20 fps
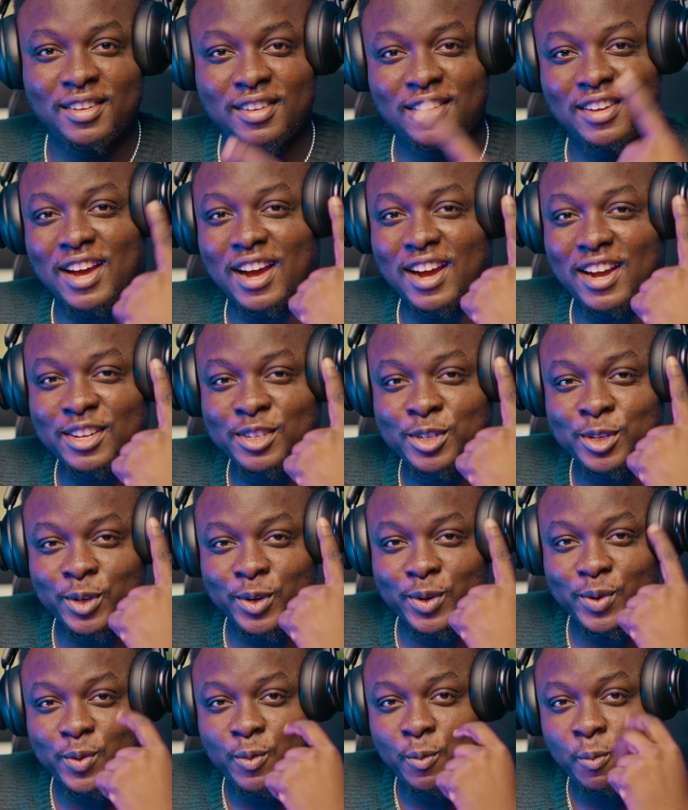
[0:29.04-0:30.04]

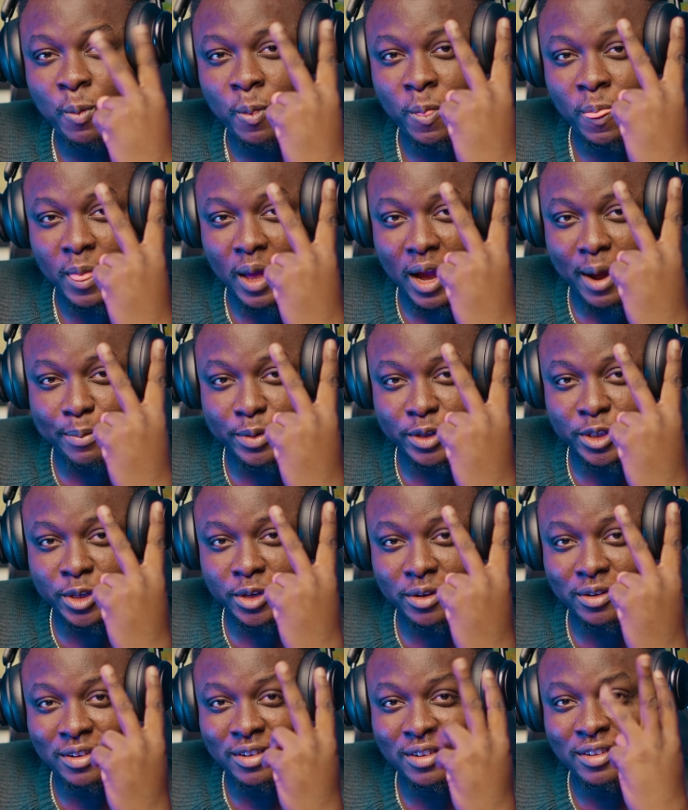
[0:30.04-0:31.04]
ISO, aperture,
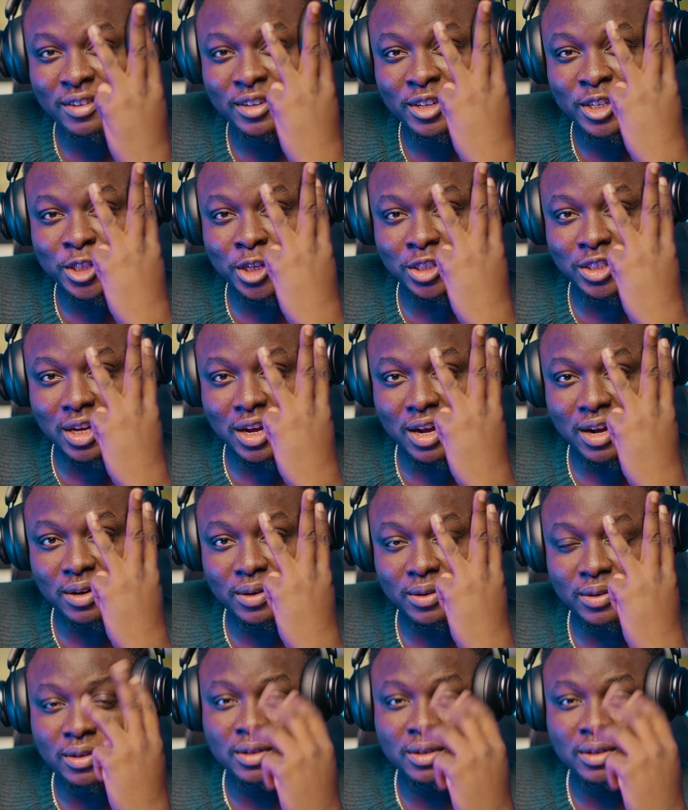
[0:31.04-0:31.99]
shutter angle.